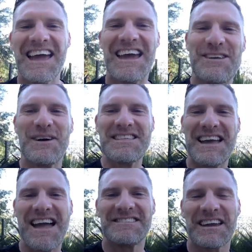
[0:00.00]
Anyways,
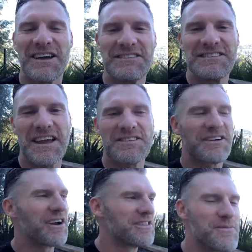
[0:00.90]
guys, check out details
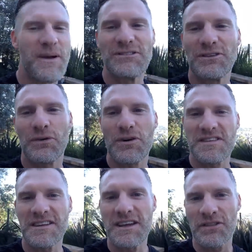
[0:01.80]
here on this page. Look forward to
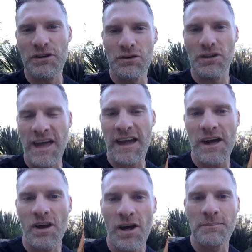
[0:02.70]
seeing you on the Google
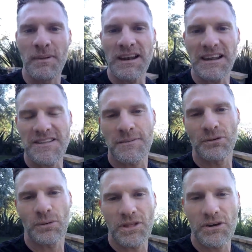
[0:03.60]
Hangout on Monday, December
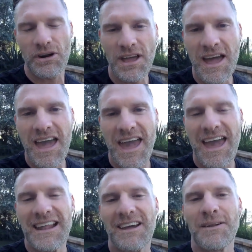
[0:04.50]
23rd
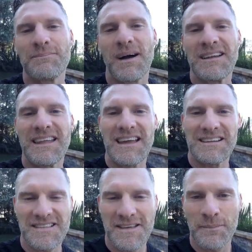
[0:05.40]
and on Monday,
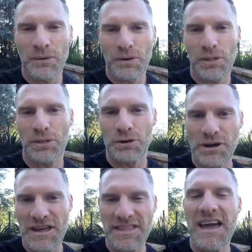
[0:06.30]
December
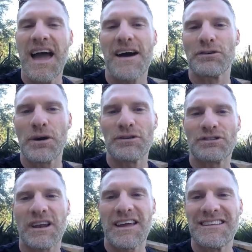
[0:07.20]
30th. Have a great rest
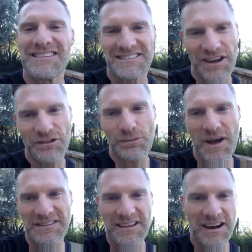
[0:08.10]
of your day. This is Garrett J.
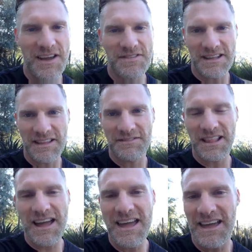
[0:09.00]
White signing off, saying love and
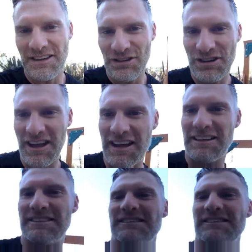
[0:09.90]
light and good night.